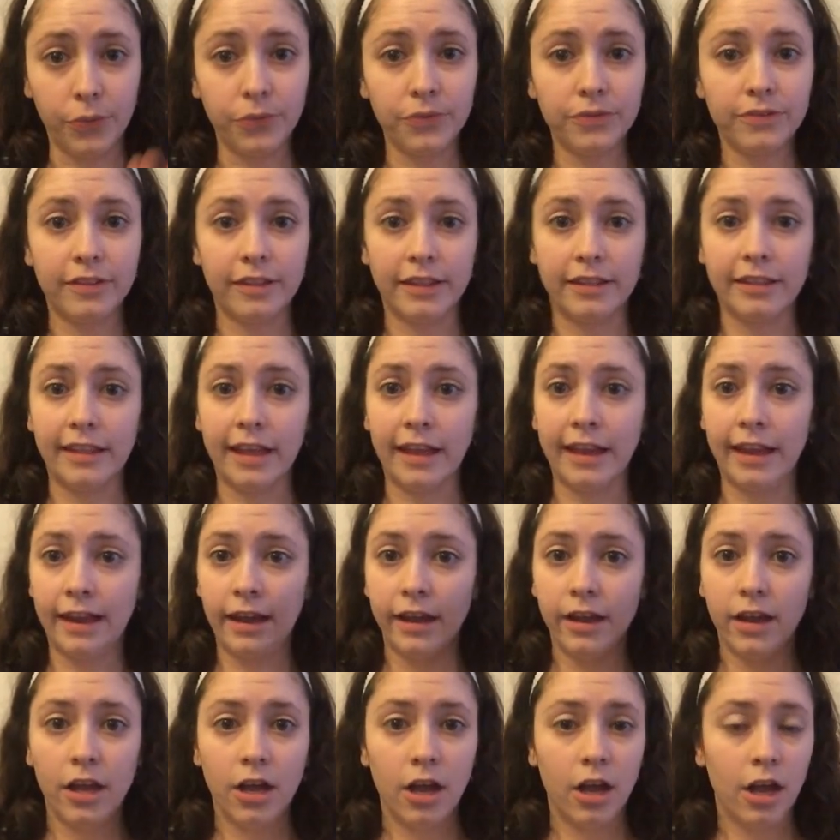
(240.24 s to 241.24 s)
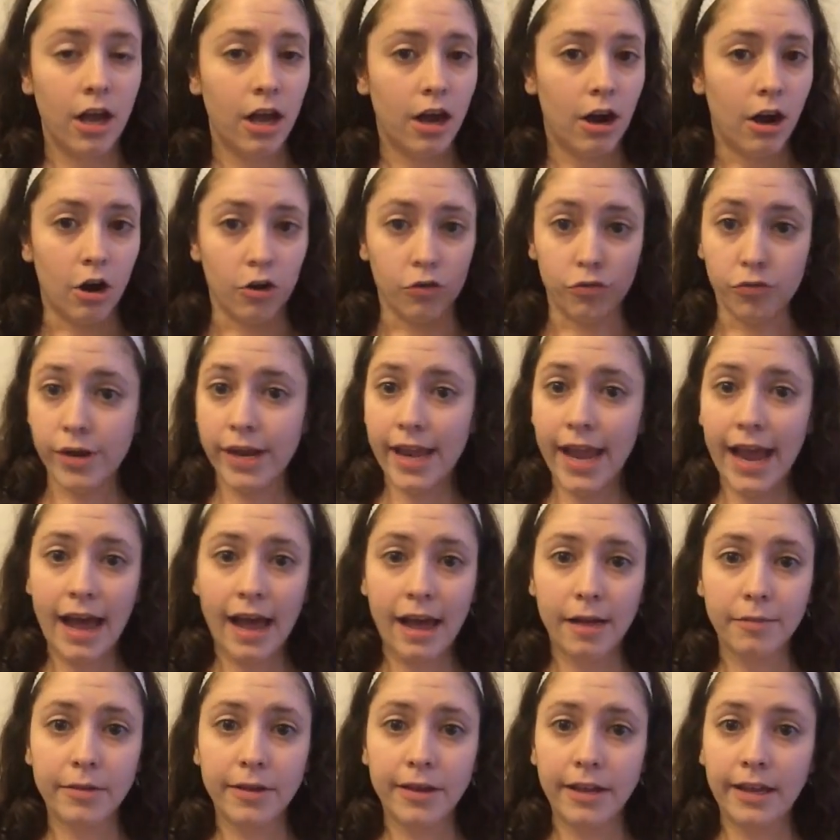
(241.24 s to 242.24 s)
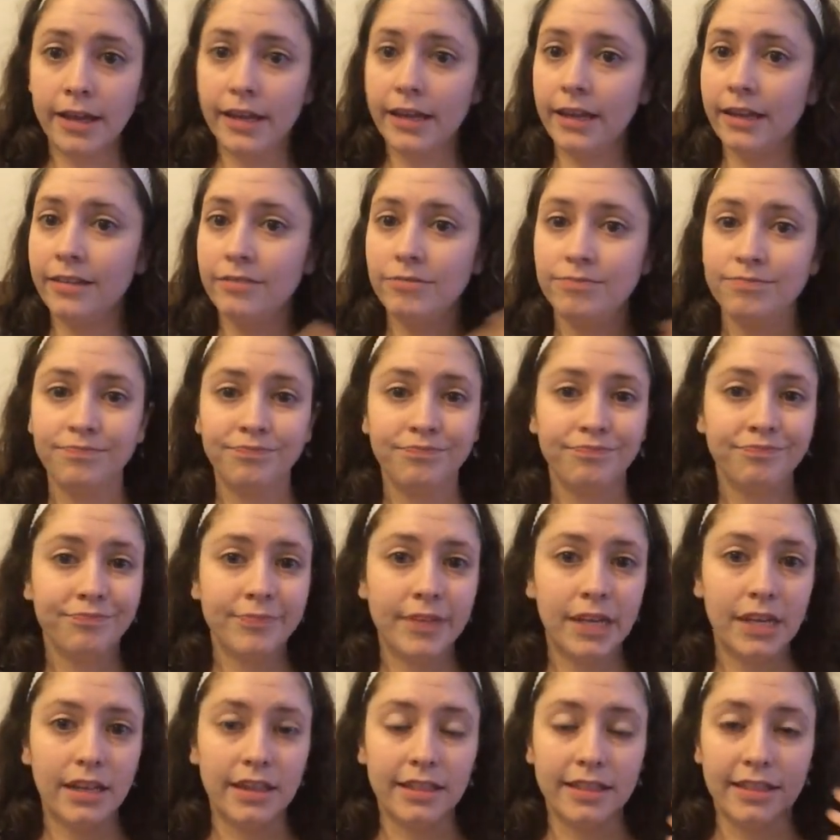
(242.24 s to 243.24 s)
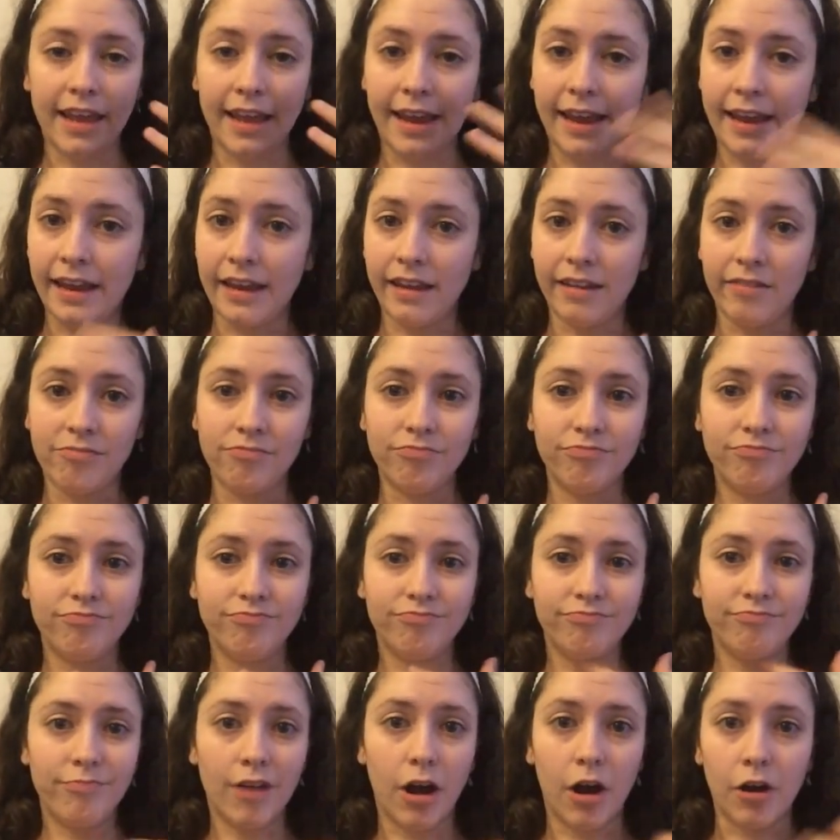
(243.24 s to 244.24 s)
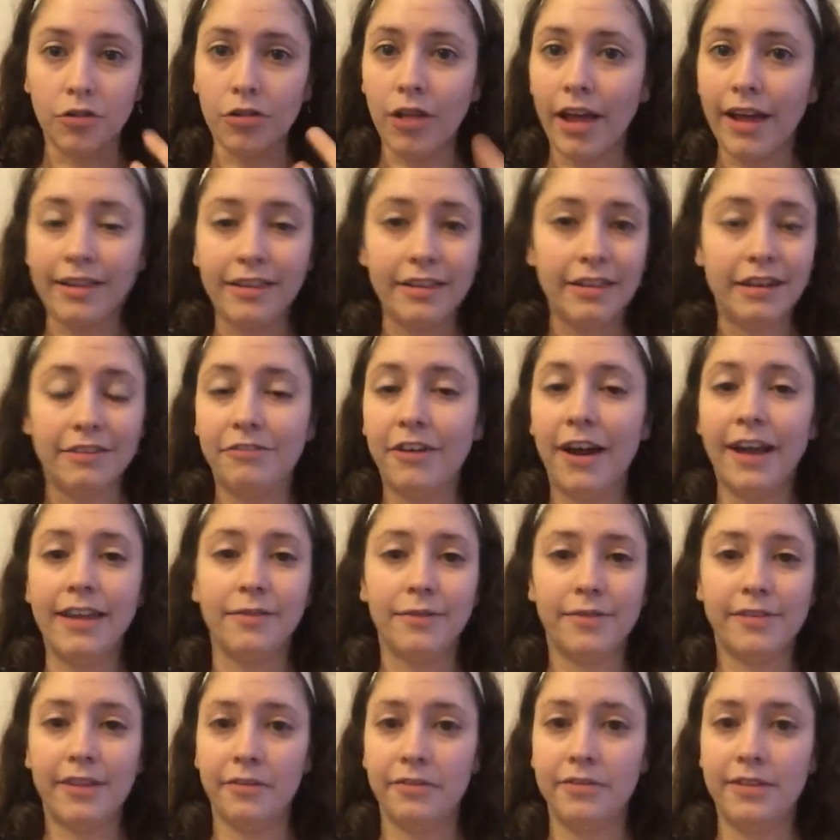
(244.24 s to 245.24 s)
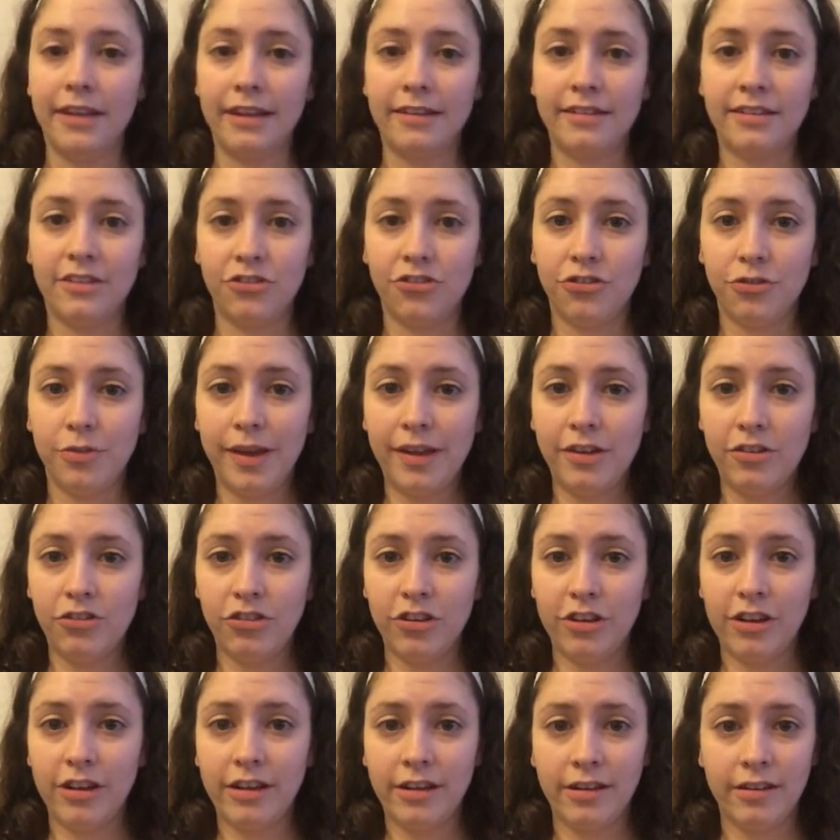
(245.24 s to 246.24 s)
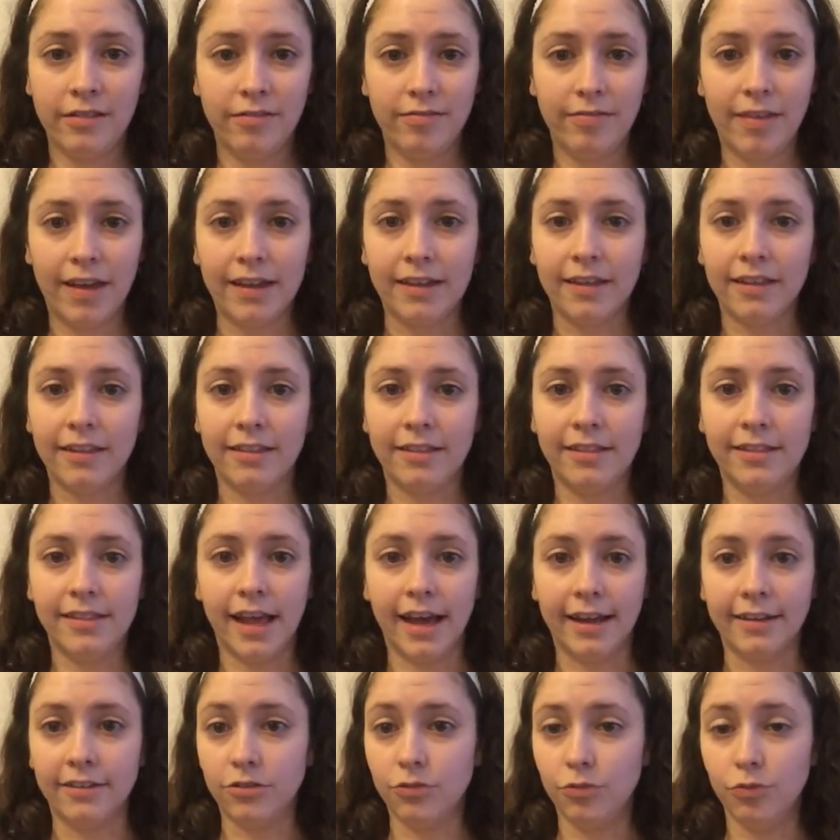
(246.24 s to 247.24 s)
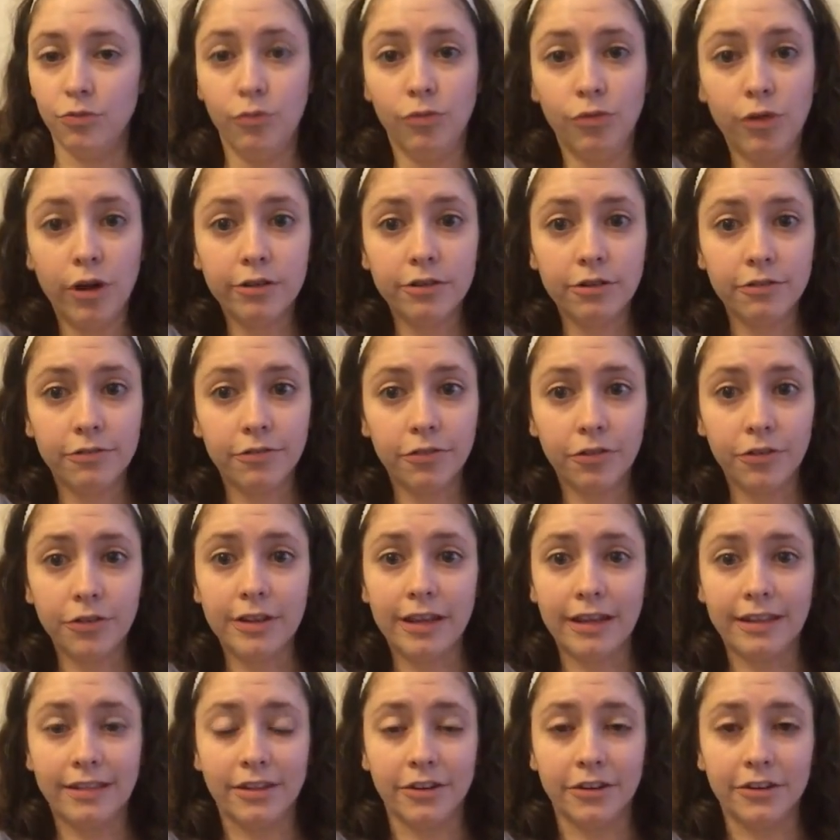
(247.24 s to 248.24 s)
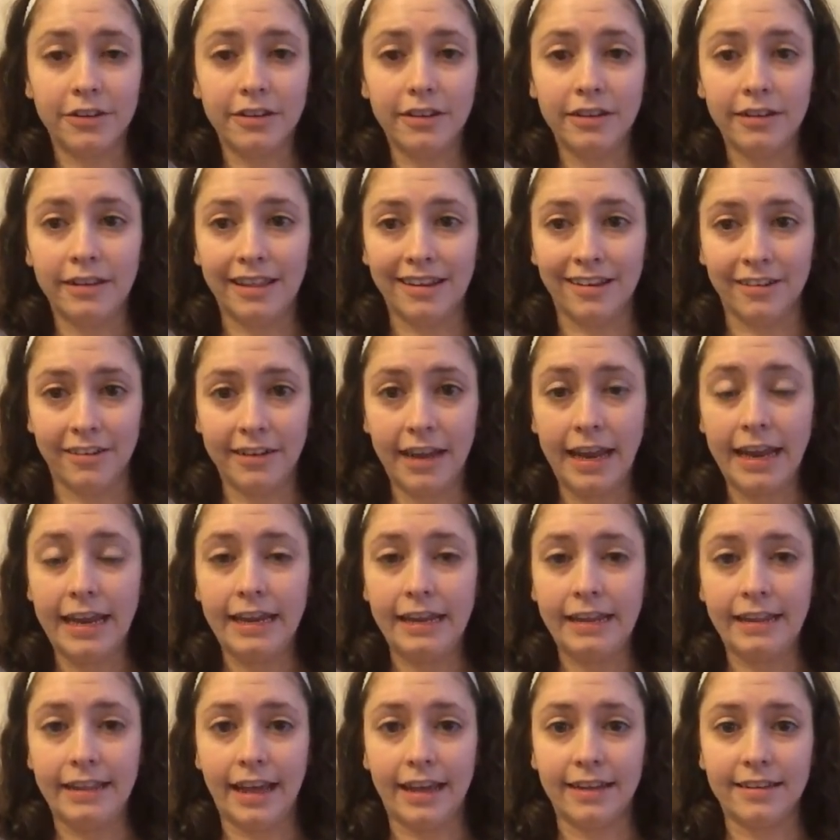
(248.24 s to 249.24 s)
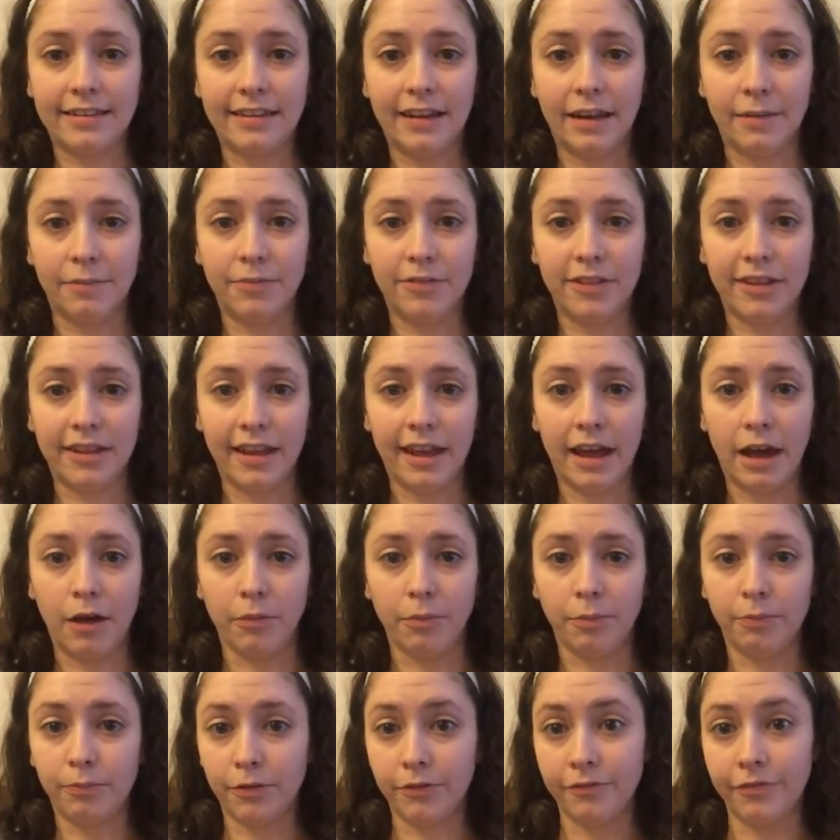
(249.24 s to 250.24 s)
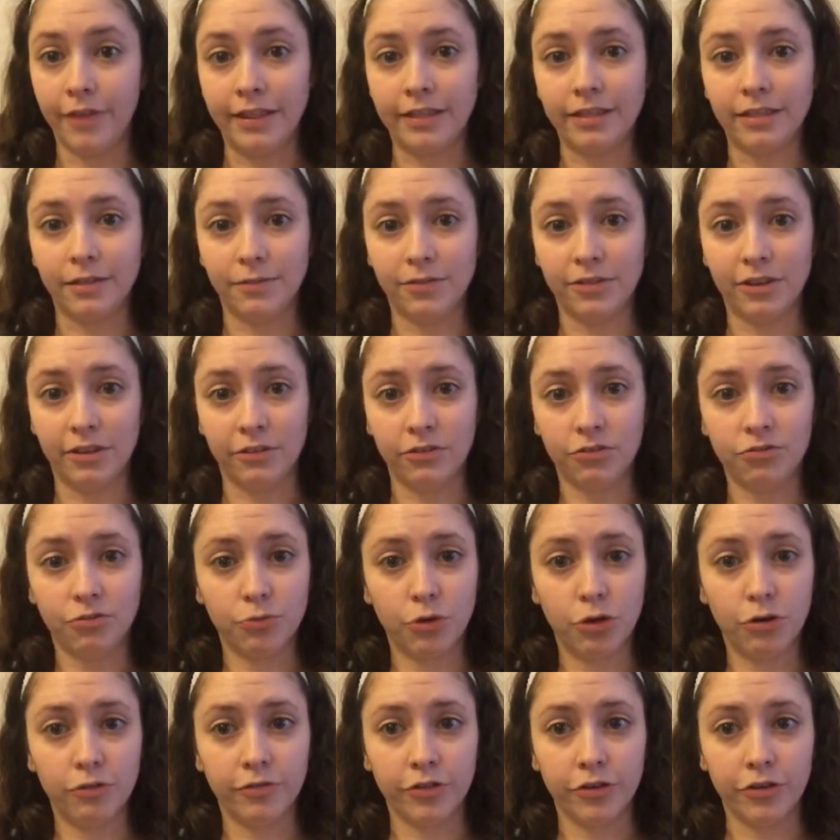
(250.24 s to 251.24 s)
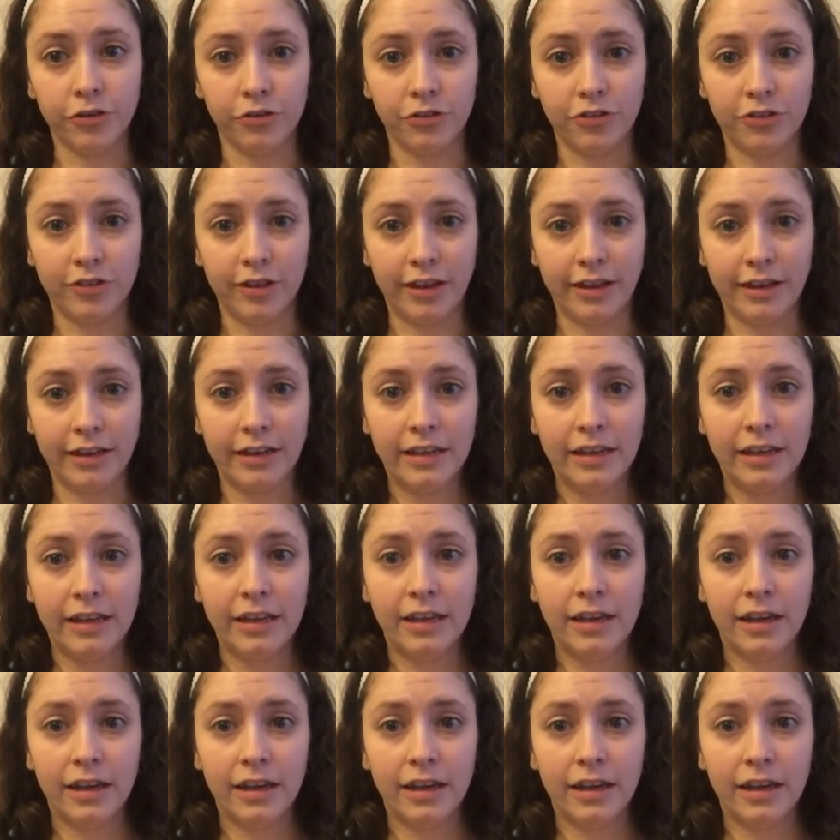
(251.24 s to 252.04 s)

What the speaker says: knows that they are rehabbing, they are likely to find themselves in that situation. That's wonderful that they're taking that step to help prevent themselves from overdosing.